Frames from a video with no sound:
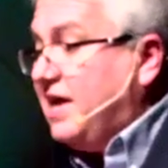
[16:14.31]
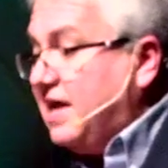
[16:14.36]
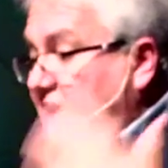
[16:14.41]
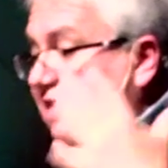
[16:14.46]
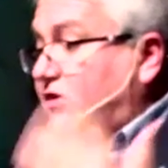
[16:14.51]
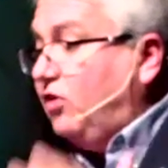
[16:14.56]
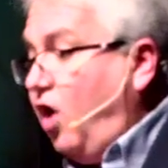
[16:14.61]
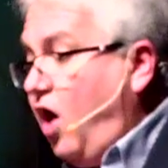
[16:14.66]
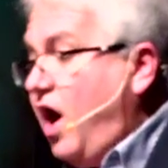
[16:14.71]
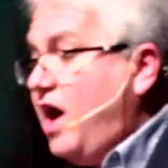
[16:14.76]
They
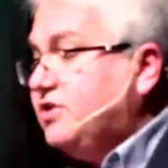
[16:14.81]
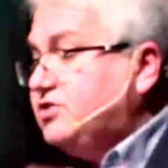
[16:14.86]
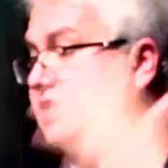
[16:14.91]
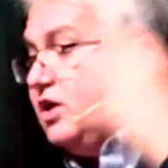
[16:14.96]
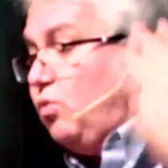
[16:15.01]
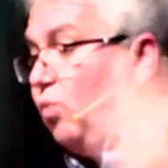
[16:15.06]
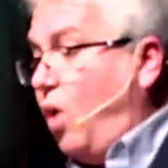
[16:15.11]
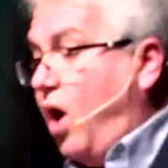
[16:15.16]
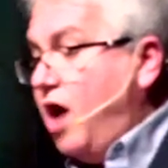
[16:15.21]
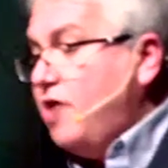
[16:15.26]
get lost.
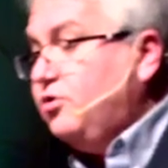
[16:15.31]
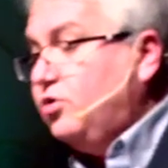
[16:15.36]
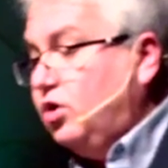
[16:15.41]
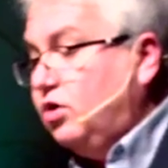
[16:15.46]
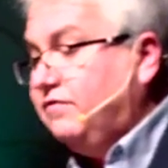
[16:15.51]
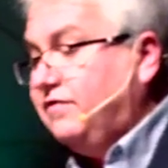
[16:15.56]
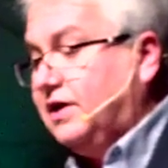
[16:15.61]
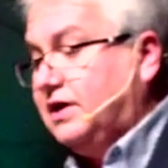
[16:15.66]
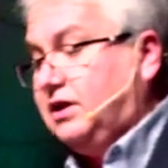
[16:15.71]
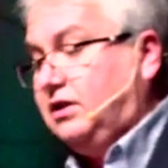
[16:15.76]
They wander
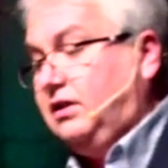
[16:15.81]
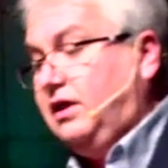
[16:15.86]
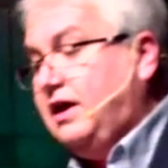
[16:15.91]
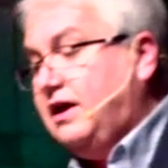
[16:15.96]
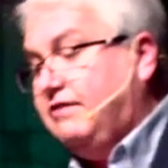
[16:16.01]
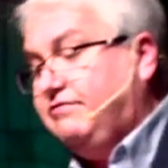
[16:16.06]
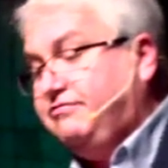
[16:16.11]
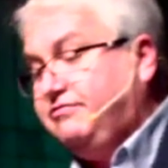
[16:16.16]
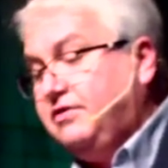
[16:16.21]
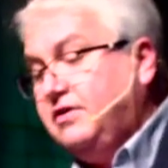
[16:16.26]
over a
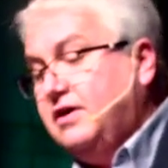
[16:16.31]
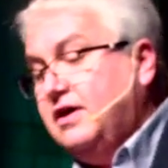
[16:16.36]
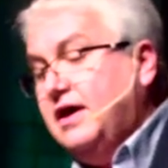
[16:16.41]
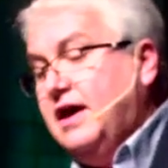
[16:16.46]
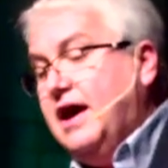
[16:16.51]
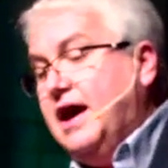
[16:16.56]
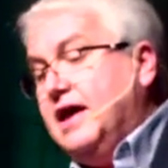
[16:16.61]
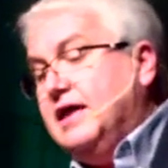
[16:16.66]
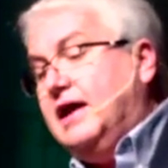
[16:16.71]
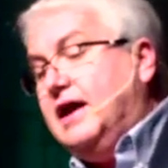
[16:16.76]
cliff.
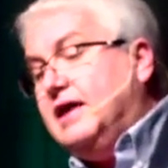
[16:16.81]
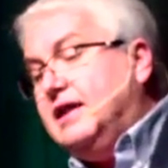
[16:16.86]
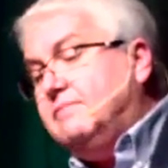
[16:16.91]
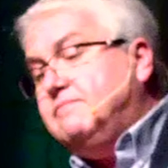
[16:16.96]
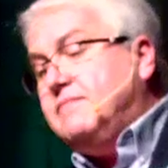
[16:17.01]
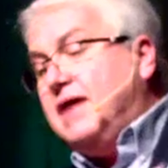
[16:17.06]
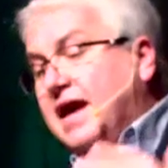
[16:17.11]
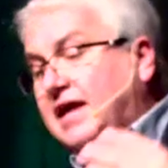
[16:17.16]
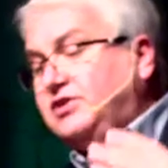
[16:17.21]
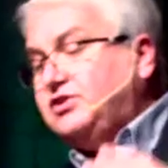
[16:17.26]
And, and it
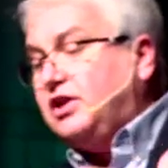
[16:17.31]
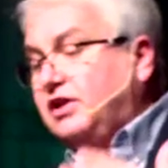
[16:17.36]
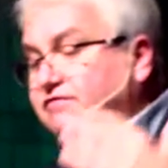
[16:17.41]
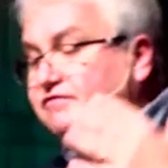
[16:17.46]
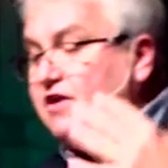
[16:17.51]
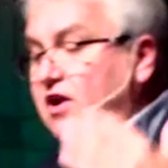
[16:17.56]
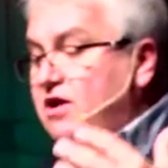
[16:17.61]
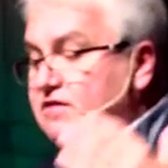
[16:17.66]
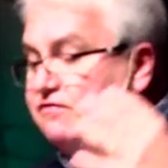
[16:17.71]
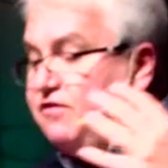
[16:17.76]
makes it a
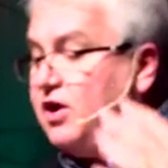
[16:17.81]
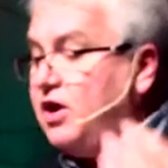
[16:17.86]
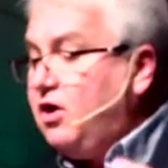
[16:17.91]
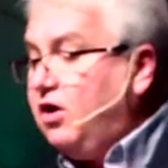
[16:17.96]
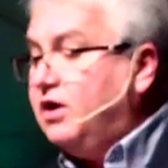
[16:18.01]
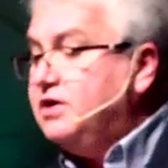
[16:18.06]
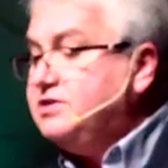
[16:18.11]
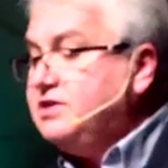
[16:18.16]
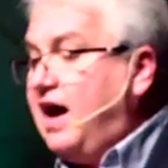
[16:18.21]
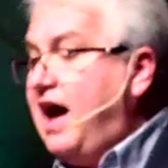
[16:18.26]
very, very
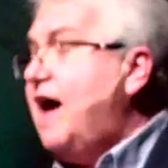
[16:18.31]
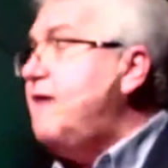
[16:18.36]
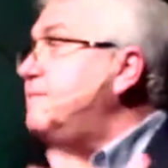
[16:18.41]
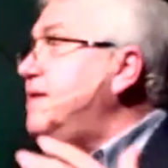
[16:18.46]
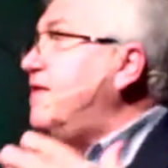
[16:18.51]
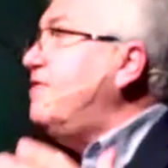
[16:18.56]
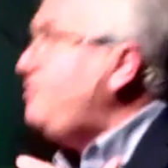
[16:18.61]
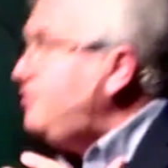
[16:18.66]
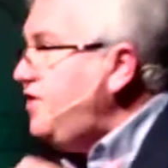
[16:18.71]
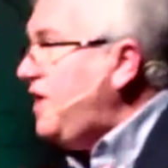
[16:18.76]
hard
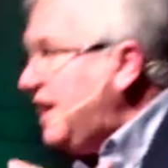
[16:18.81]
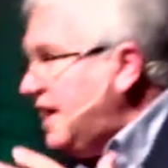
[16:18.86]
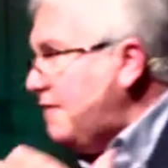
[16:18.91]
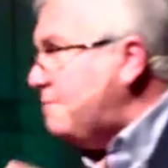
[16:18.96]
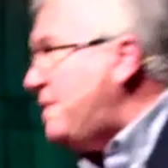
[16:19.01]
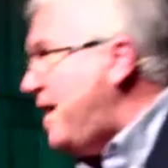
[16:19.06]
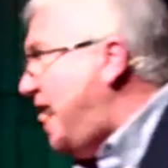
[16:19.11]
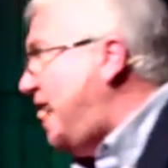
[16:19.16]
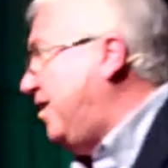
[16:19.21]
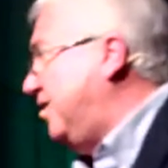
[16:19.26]
time. And think
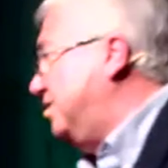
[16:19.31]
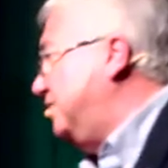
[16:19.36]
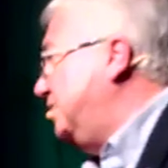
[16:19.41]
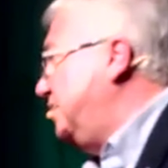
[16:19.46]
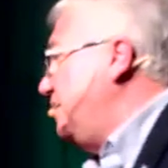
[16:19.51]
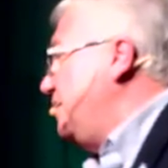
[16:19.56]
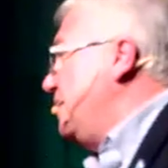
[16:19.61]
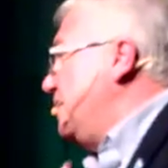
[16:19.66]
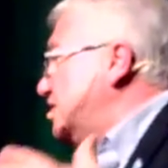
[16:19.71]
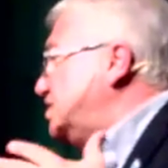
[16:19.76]
about it.
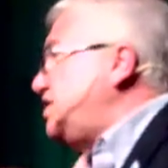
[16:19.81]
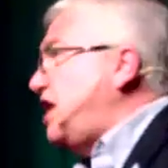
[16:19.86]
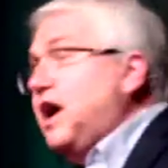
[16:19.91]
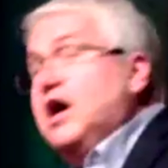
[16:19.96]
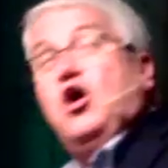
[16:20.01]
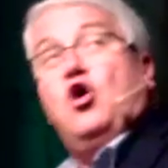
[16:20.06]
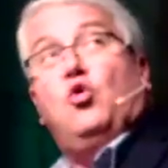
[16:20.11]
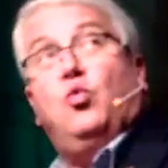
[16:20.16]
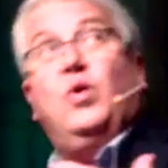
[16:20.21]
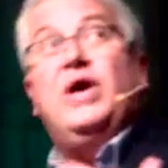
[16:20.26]

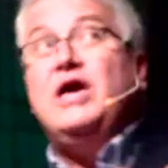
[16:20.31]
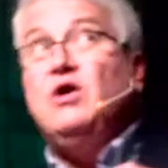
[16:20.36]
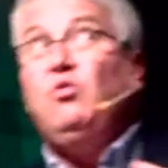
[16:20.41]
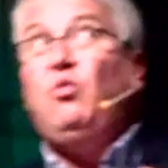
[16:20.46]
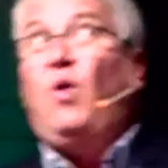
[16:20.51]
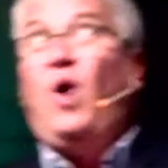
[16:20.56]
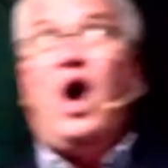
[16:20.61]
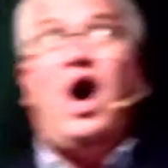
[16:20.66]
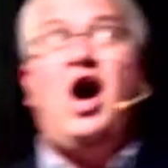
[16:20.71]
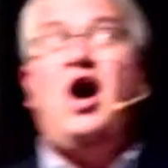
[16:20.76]
Stop. We
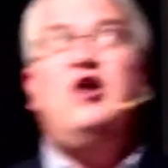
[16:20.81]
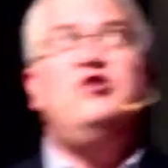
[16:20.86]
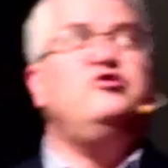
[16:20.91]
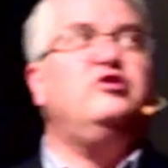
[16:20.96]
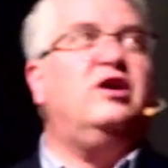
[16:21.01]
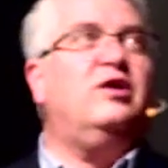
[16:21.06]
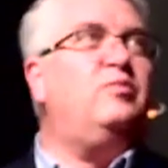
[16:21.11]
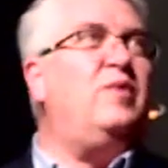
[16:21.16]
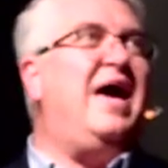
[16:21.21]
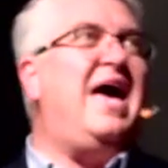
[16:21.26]
wander
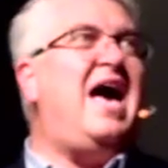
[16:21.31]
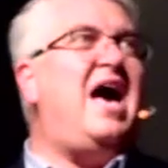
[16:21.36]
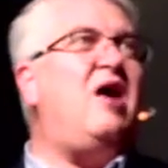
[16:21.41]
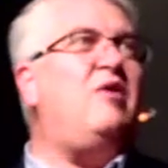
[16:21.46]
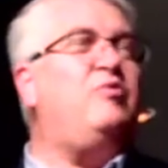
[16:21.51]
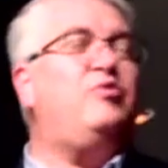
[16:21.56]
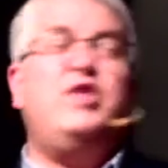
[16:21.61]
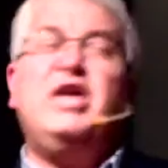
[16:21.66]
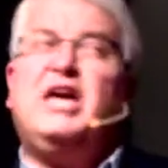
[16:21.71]
around.